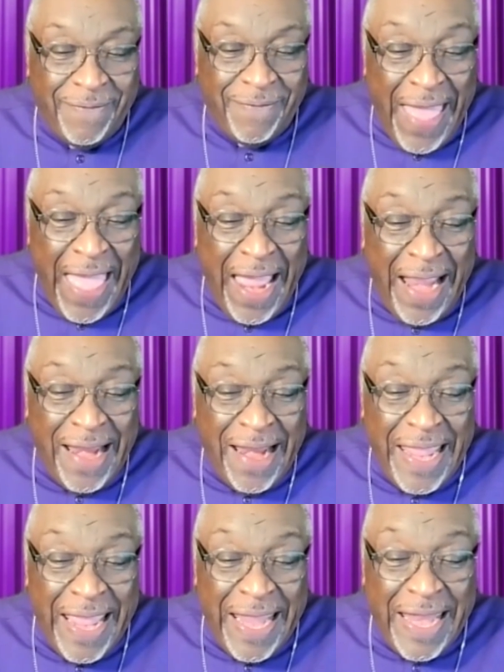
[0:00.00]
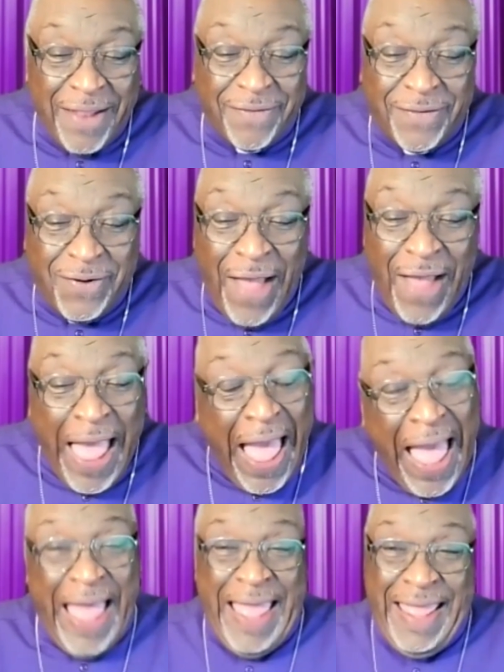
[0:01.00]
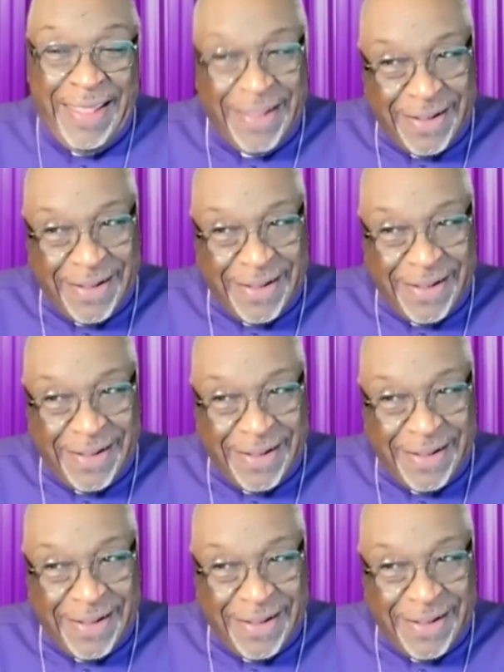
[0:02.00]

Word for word: There it is too high